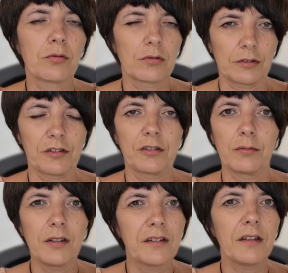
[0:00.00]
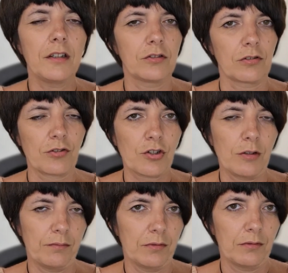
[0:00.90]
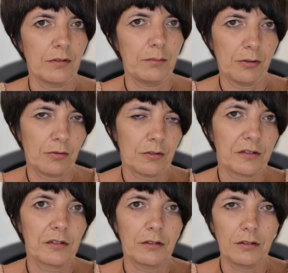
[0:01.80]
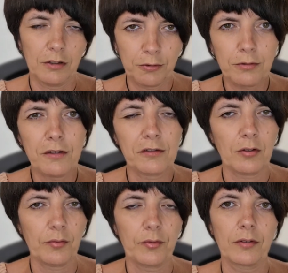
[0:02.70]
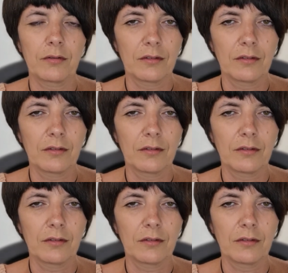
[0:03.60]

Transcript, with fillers: course with the internship, because you deserve